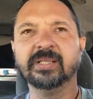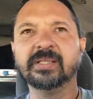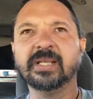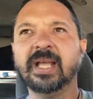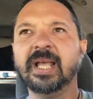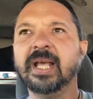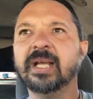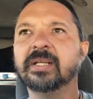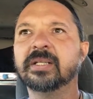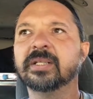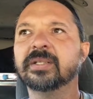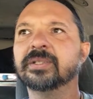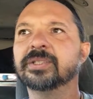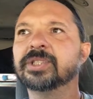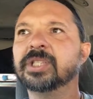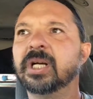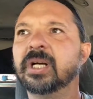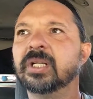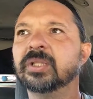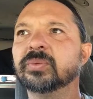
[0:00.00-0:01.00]
I had another
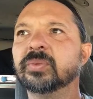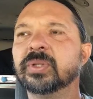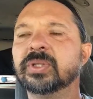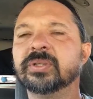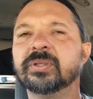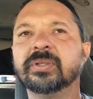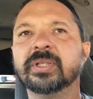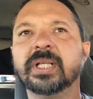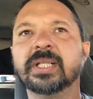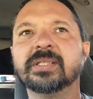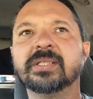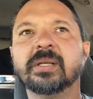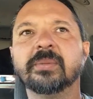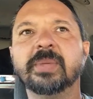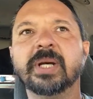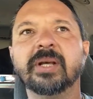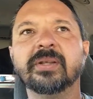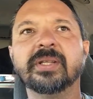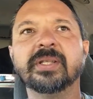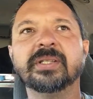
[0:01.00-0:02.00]
child with her, that
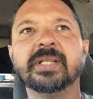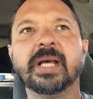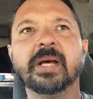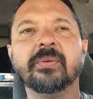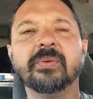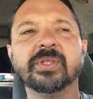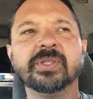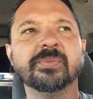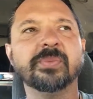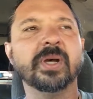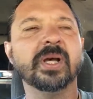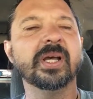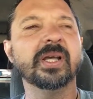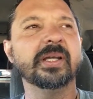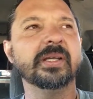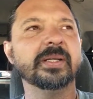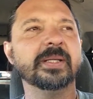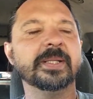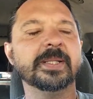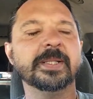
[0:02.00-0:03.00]
somehow that was
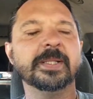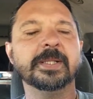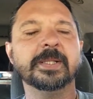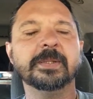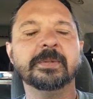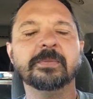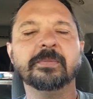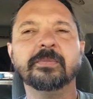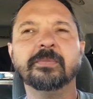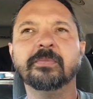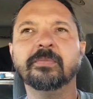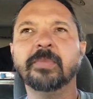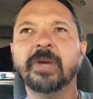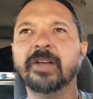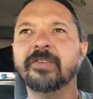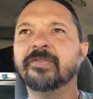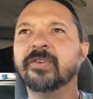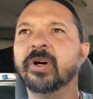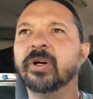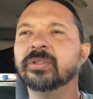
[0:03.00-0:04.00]

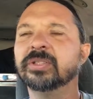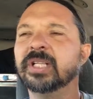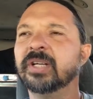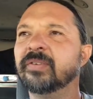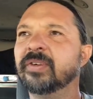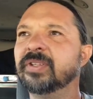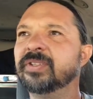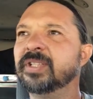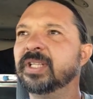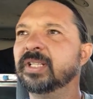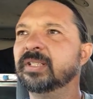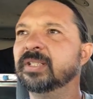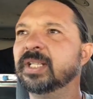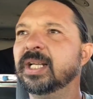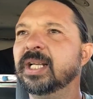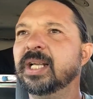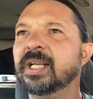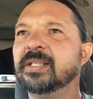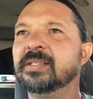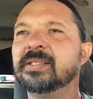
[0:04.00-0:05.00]
my fault, everything
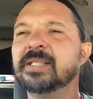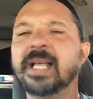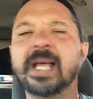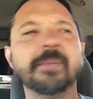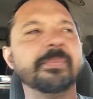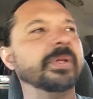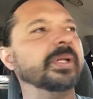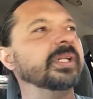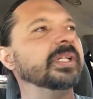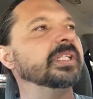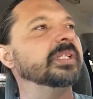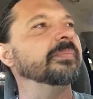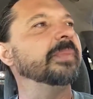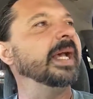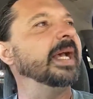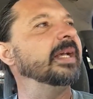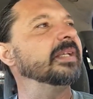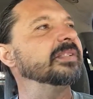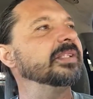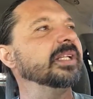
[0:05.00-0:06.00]
that has happened in the
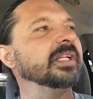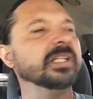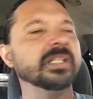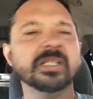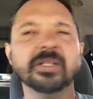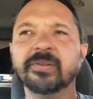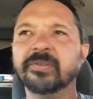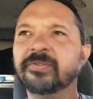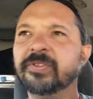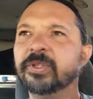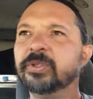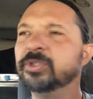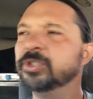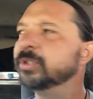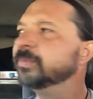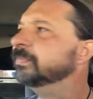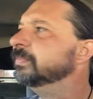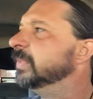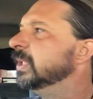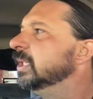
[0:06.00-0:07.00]
past and in the
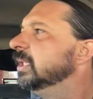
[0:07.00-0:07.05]
future.